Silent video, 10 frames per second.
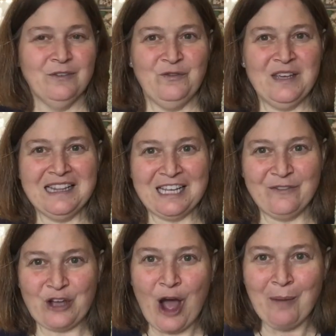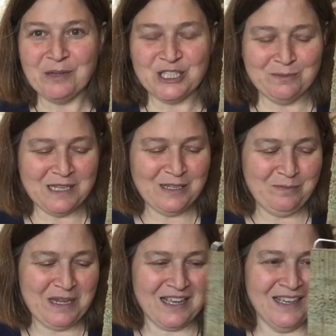feeling of accomplishment,
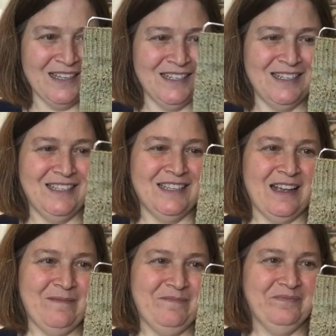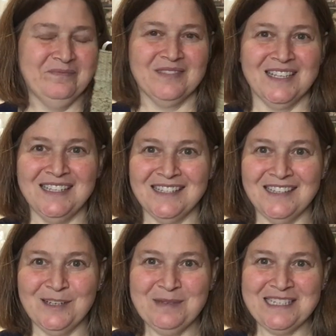because it's a
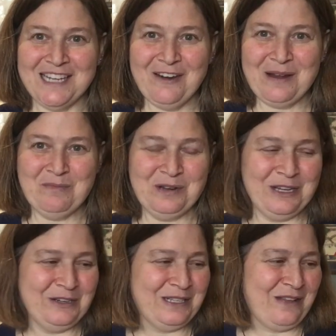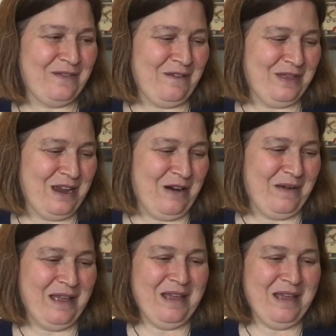little bit scary putting yourself out there.